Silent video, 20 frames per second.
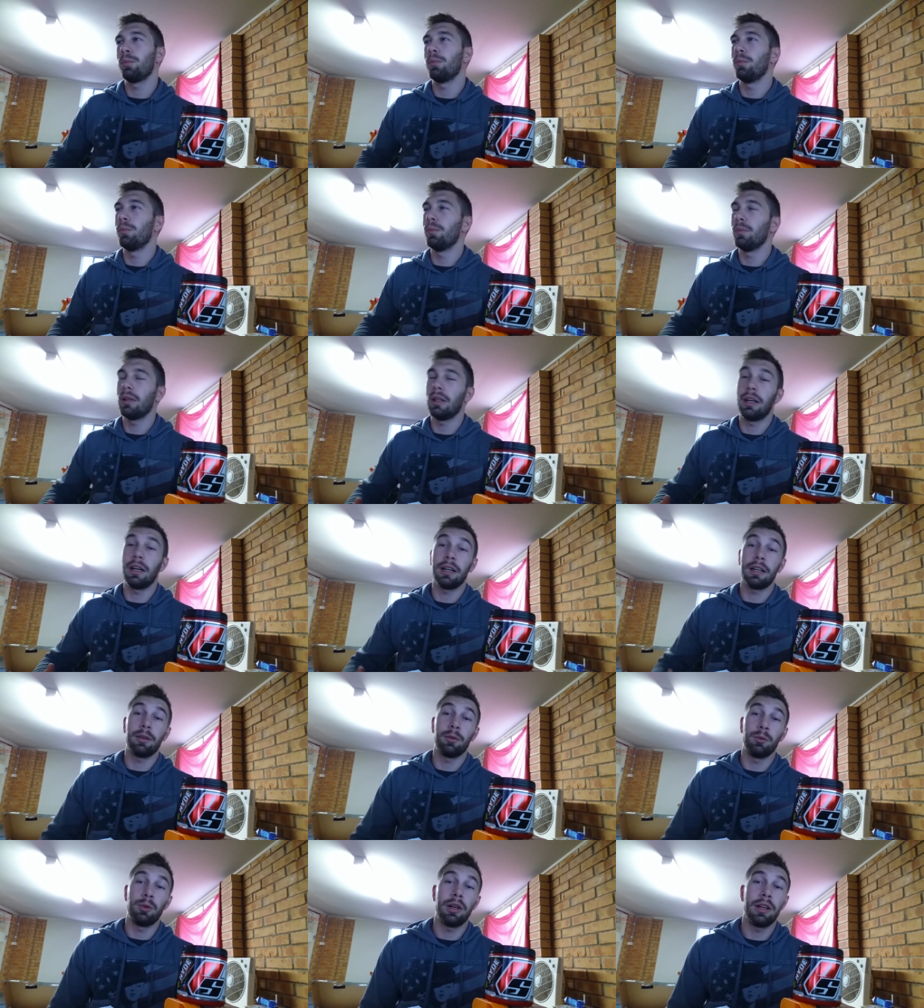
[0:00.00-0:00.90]

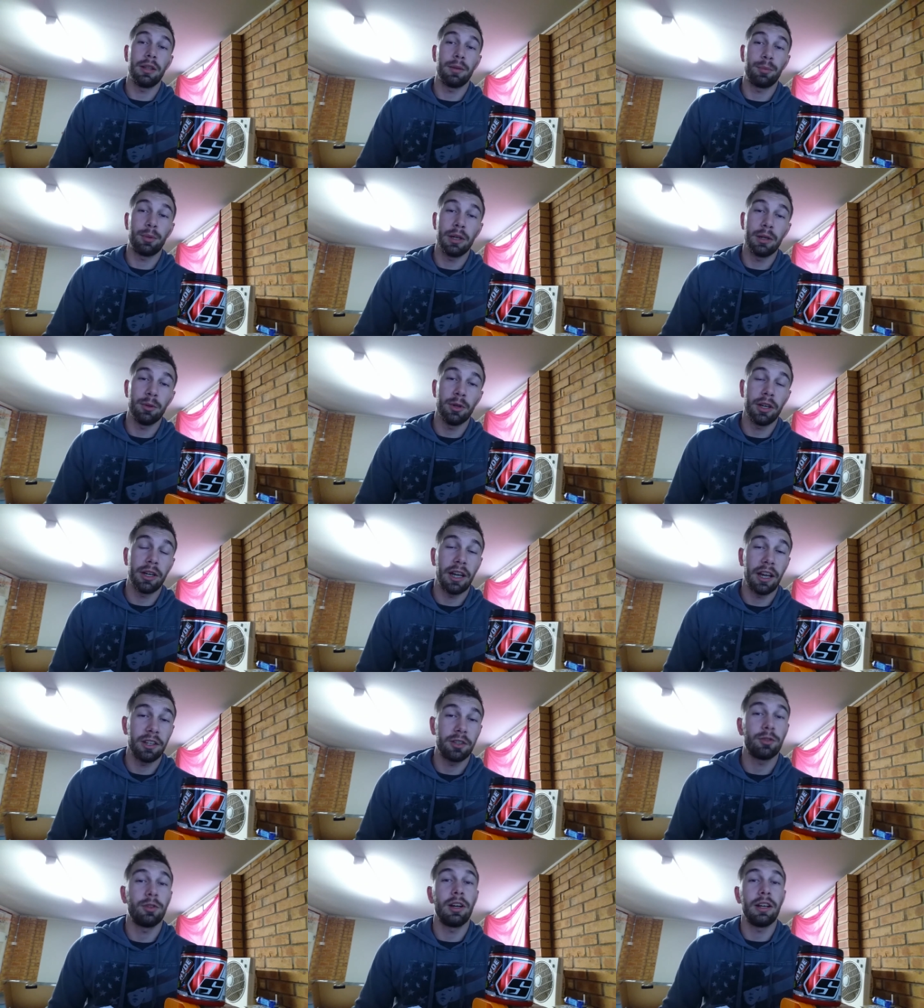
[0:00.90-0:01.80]

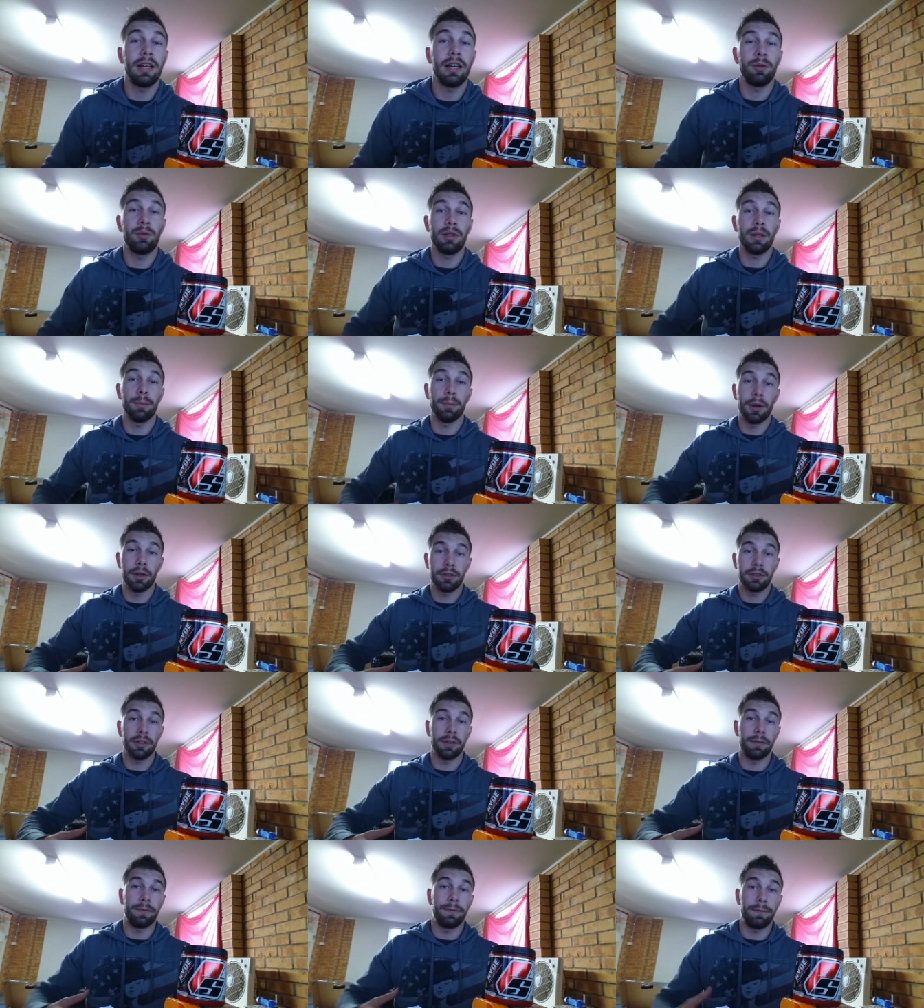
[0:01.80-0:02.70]
pre-workouts right now with the
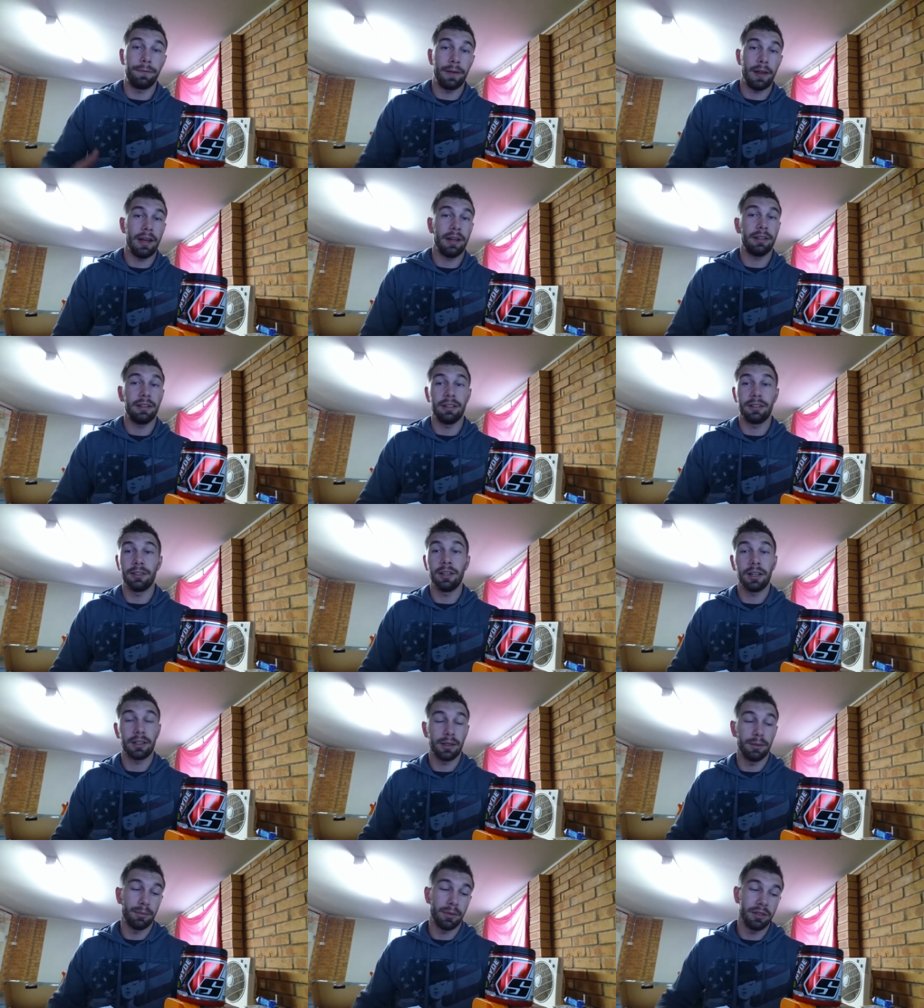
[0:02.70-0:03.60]
most effect. It's
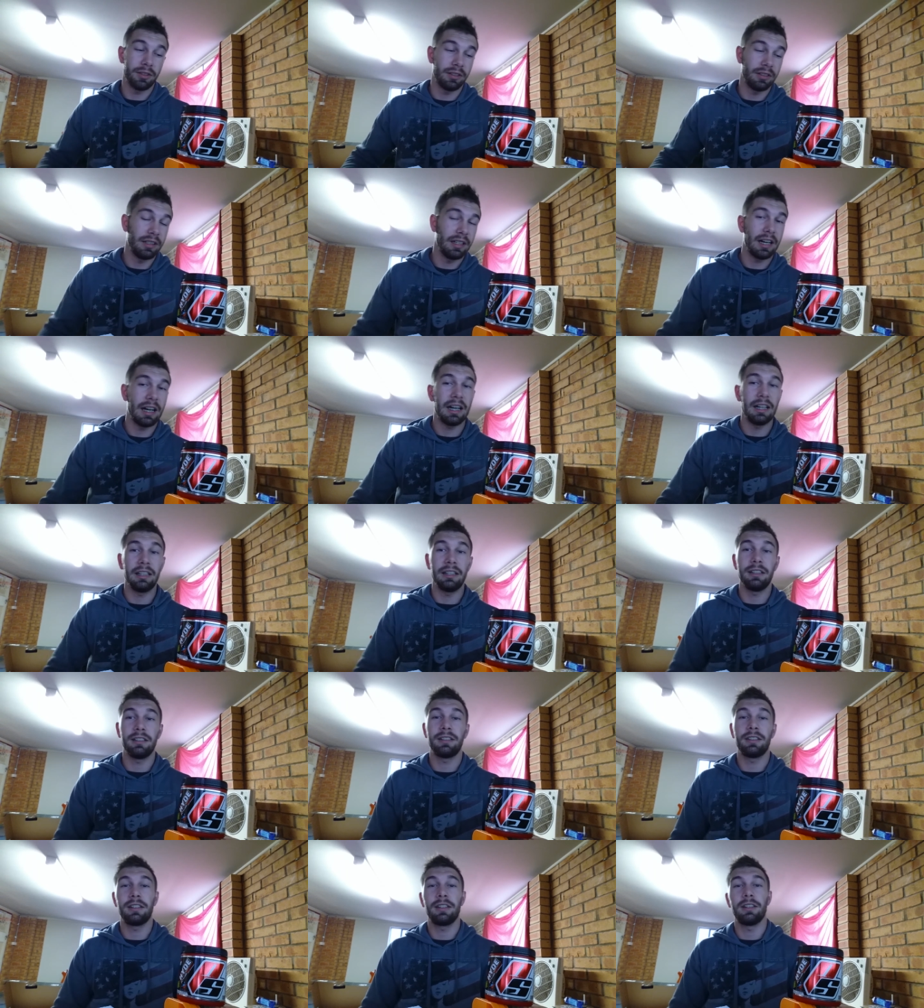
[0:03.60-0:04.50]
like the most
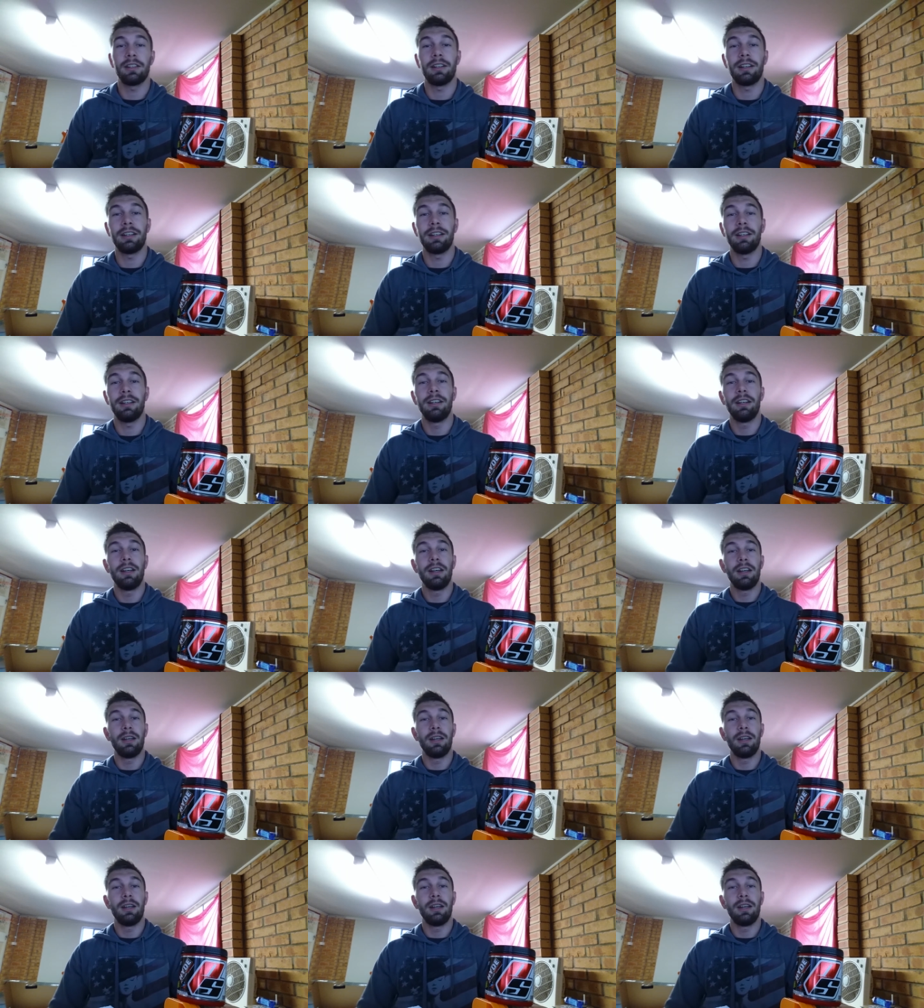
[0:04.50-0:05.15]
gnarliest kind of,